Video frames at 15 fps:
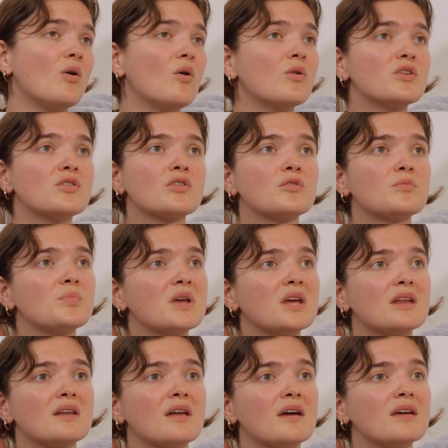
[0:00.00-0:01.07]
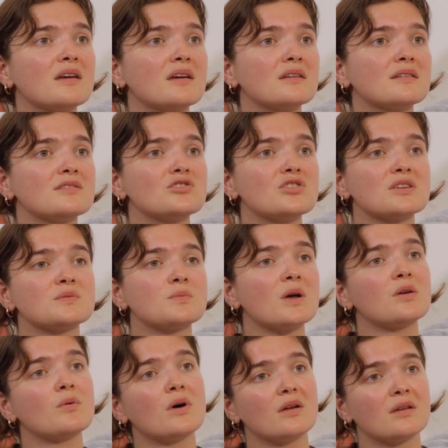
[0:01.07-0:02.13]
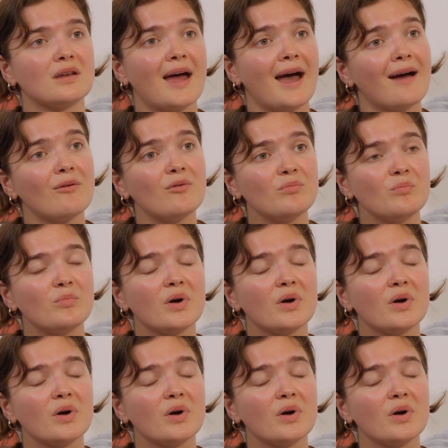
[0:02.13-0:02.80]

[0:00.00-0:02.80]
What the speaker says: Or you could be, like, just where you are now.